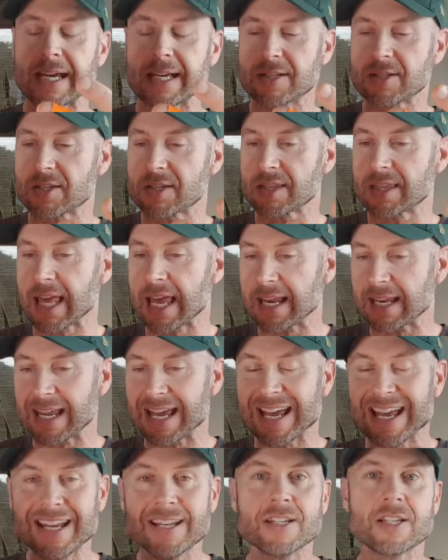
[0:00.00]
It's
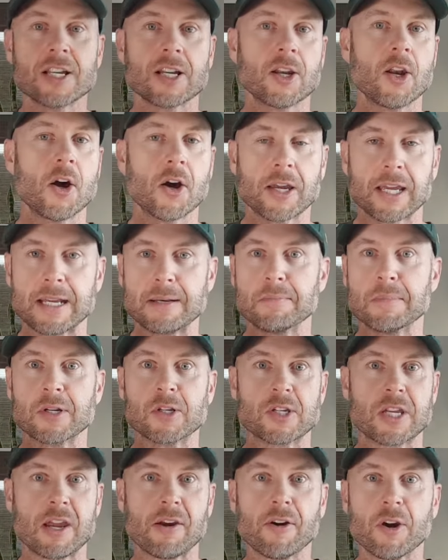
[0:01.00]
that interlocking
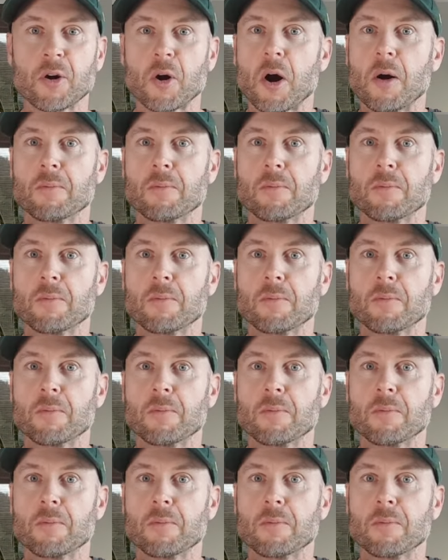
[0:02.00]
material.